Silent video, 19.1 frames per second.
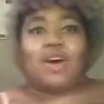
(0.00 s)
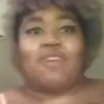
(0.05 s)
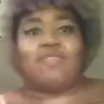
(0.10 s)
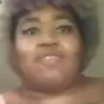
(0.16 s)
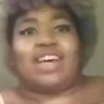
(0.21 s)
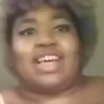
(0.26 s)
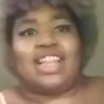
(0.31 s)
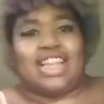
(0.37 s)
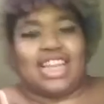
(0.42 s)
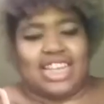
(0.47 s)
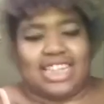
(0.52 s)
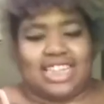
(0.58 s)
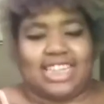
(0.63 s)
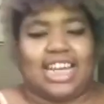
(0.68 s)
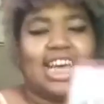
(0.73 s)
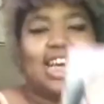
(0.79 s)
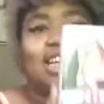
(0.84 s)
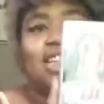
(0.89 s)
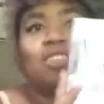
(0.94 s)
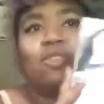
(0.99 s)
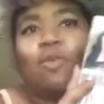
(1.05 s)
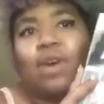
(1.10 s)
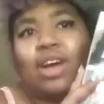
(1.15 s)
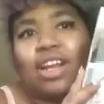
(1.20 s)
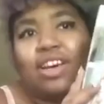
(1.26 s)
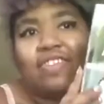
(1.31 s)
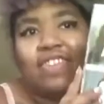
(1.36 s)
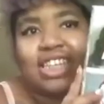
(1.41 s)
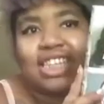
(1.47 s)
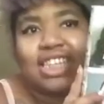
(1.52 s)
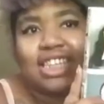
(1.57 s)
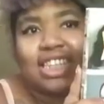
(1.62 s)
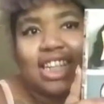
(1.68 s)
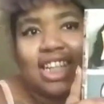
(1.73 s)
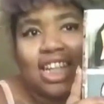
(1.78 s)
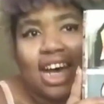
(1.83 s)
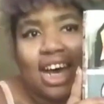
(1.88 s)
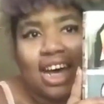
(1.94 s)
The book on my list is One of Us
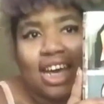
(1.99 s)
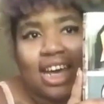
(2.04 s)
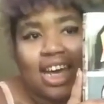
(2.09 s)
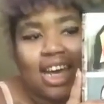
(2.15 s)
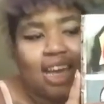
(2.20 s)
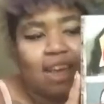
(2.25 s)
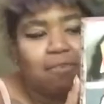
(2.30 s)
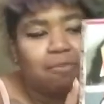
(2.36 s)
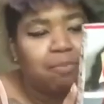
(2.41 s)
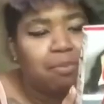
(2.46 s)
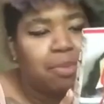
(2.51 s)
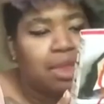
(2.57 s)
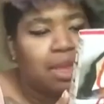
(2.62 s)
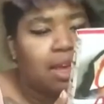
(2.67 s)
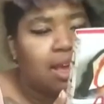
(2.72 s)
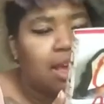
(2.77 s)
is Lying